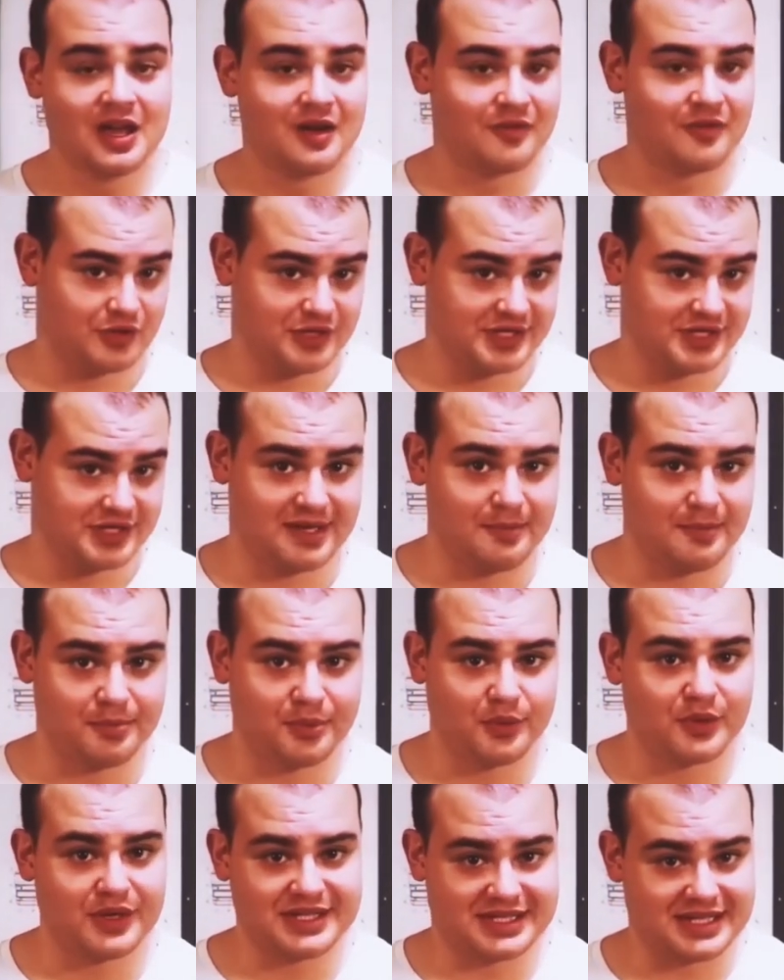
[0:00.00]
For
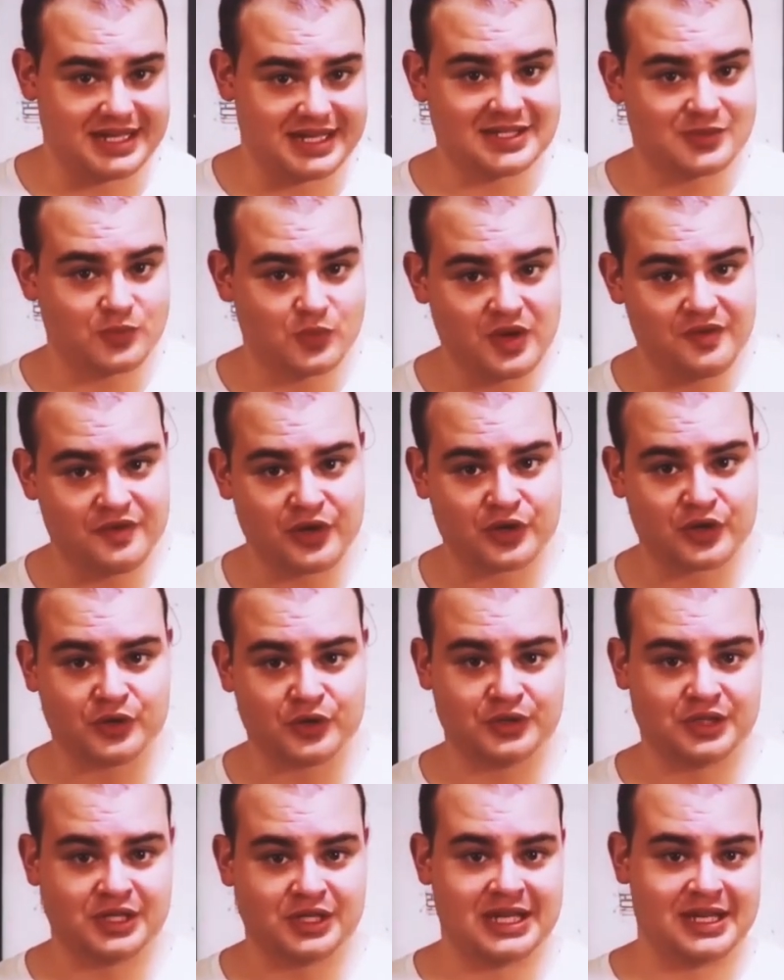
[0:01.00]
example, a sling swivel
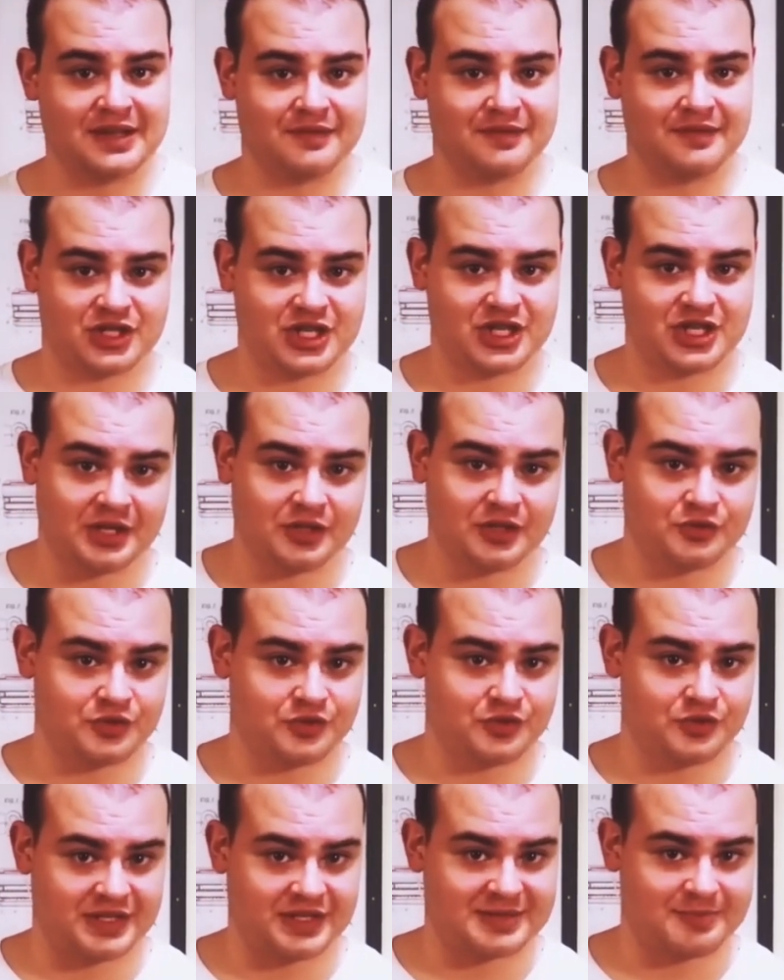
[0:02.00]
could leave a shadow
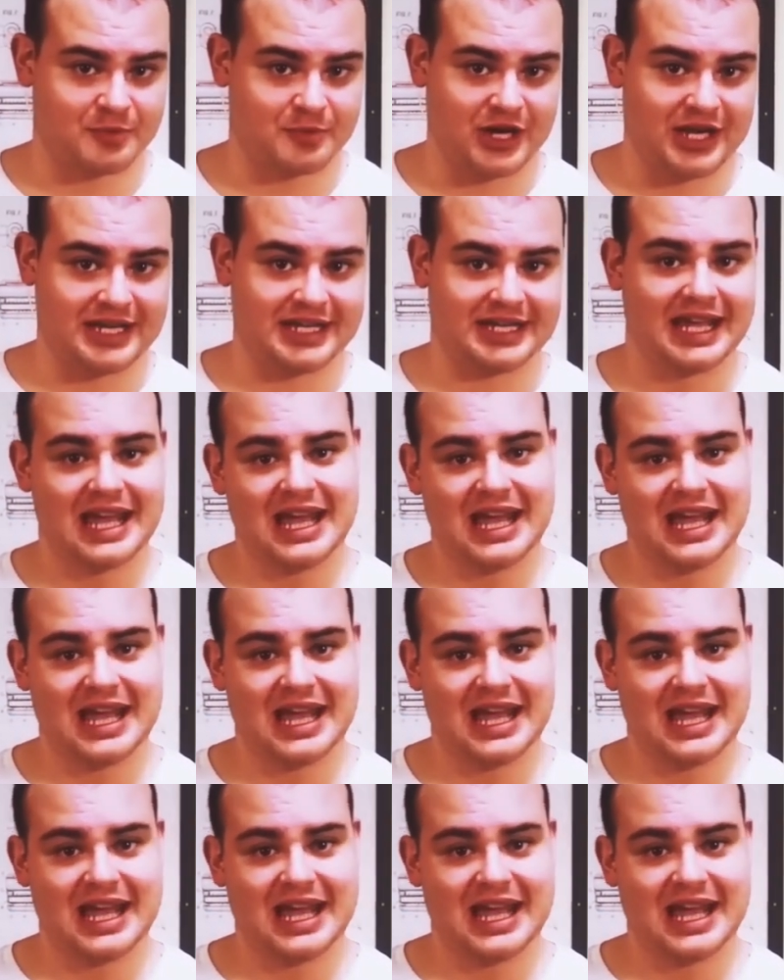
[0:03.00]
during spraying